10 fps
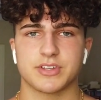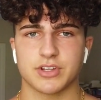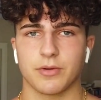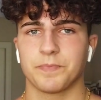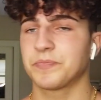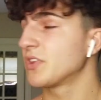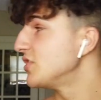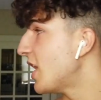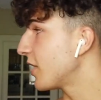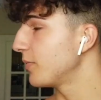So
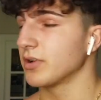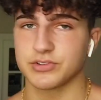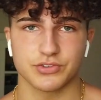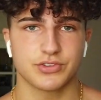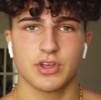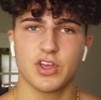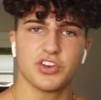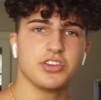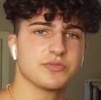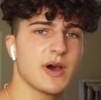shock your muscles,
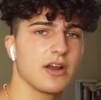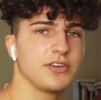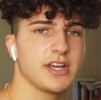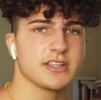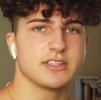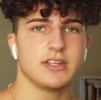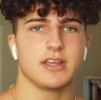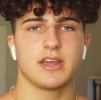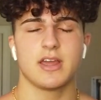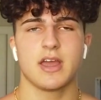do some higher
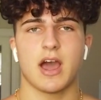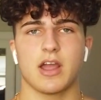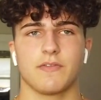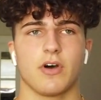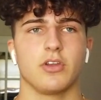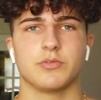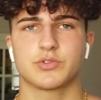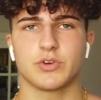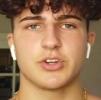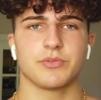intensity, higher volume,
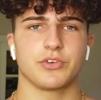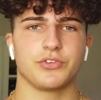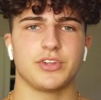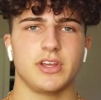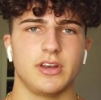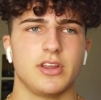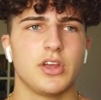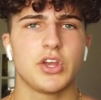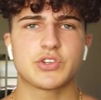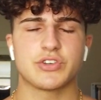switch up the routine,
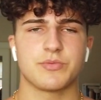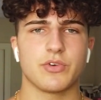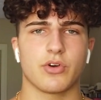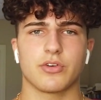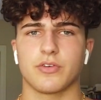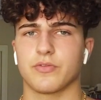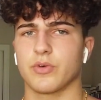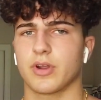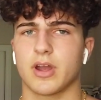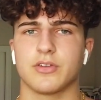switch up the order of
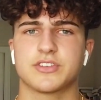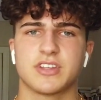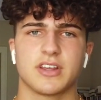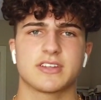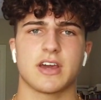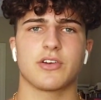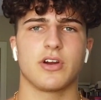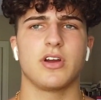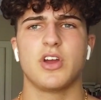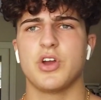workouts, etc.